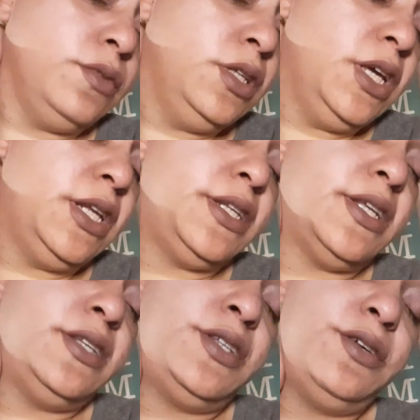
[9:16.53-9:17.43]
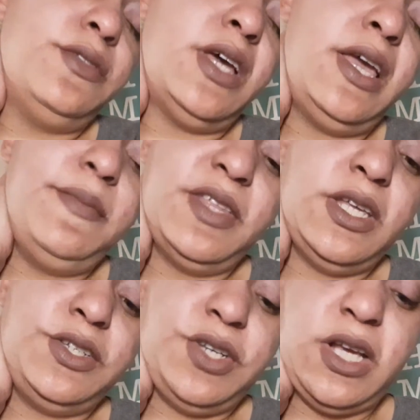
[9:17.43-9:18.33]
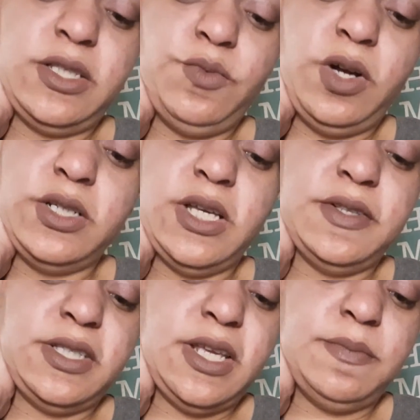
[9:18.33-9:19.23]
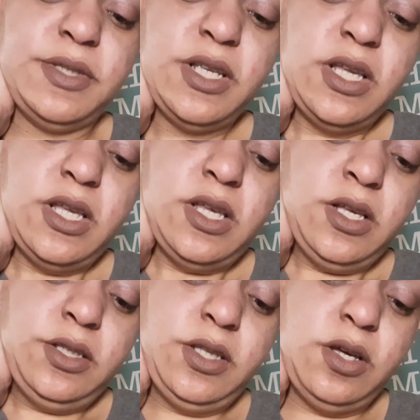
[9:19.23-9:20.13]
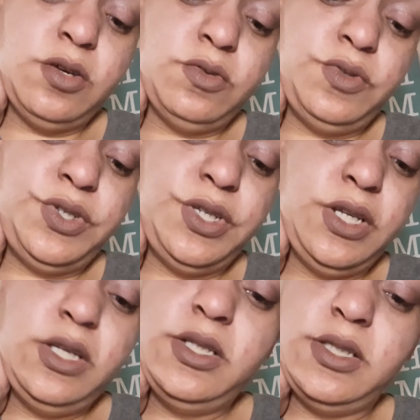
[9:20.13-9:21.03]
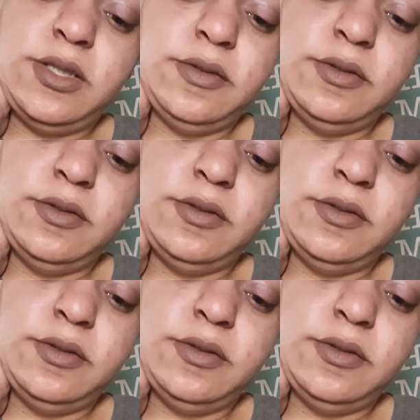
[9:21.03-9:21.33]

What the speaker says: get to the ambulance. She has to walk down the steps. So she's